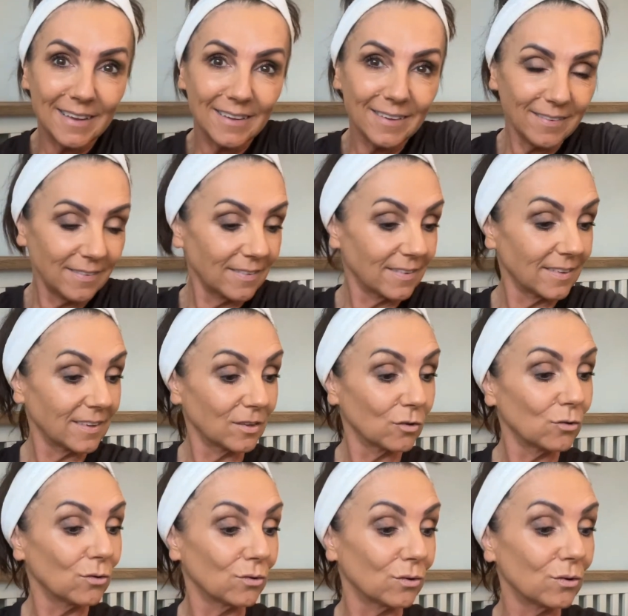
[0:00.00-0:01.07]

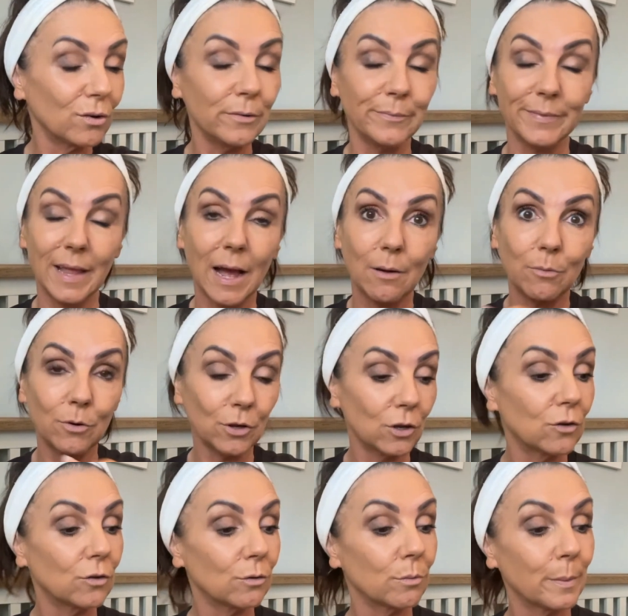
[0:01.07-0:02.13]
So now we're going to
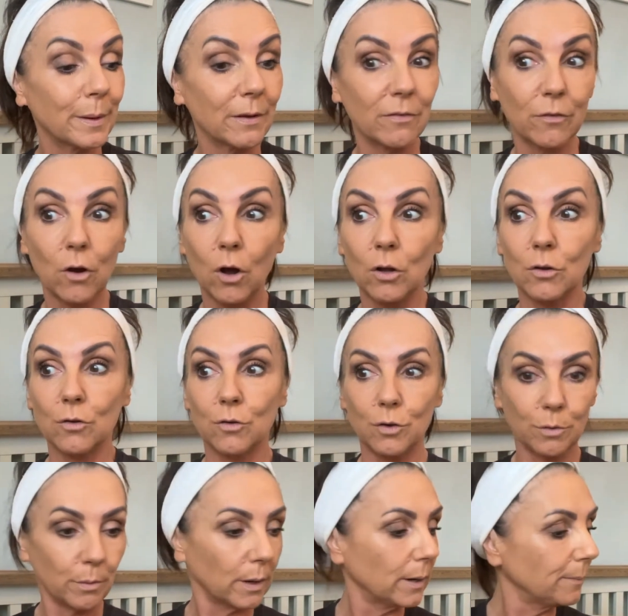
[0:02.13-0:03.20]
do a bit of
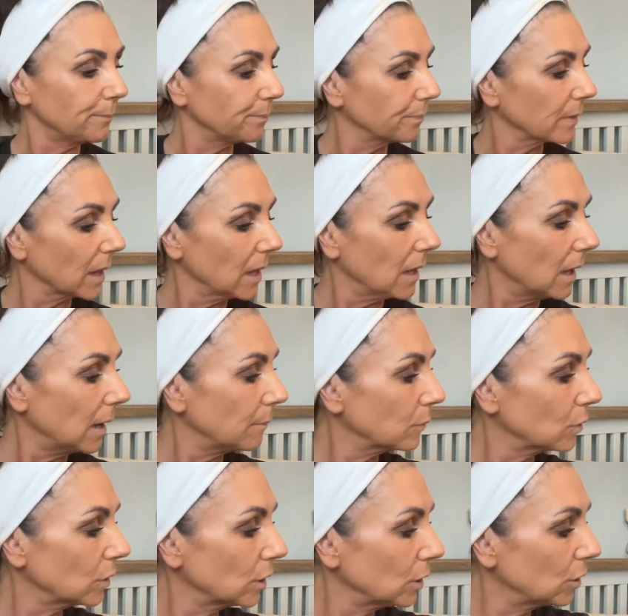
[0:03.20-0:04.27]
contour. I'm
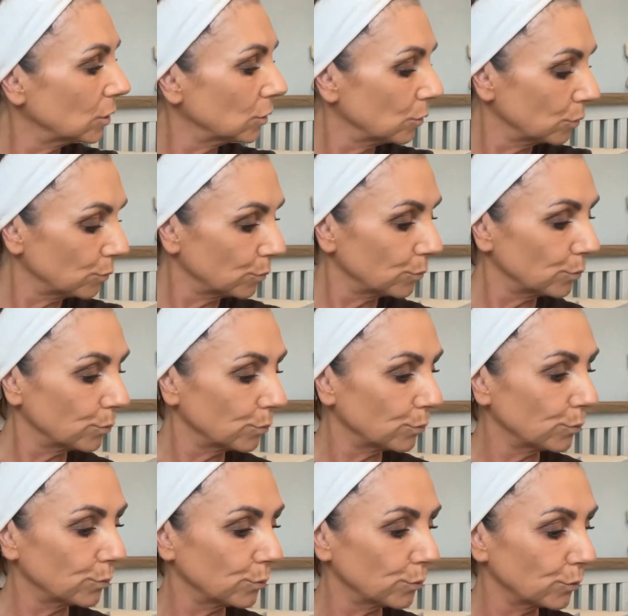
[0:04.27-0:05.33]
going to
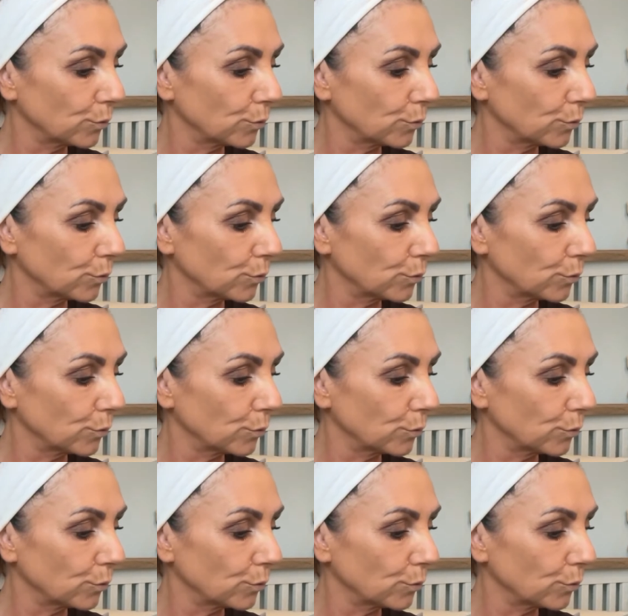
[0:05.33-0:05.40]
use